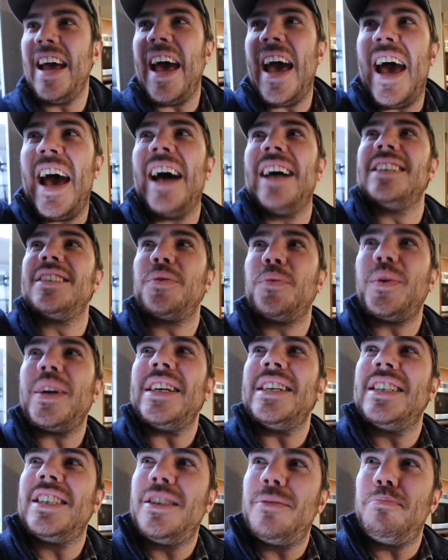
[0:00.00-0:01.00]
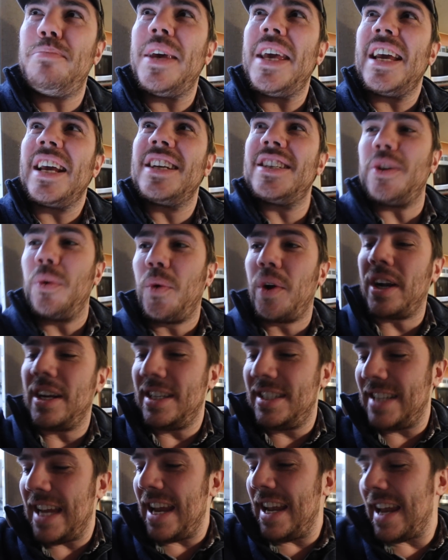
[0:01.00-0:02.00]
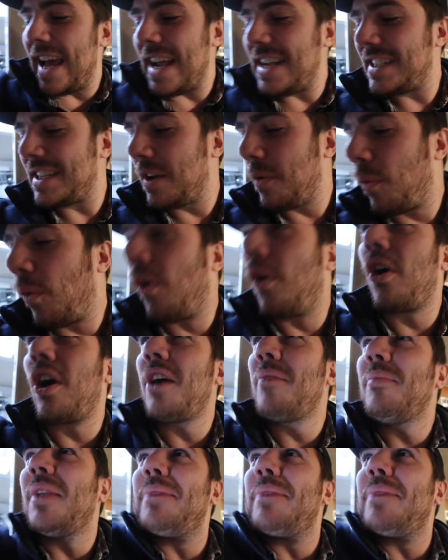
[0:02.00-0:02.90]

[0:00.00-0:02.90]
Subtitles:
as we speak. So we're going to stay nice and warm.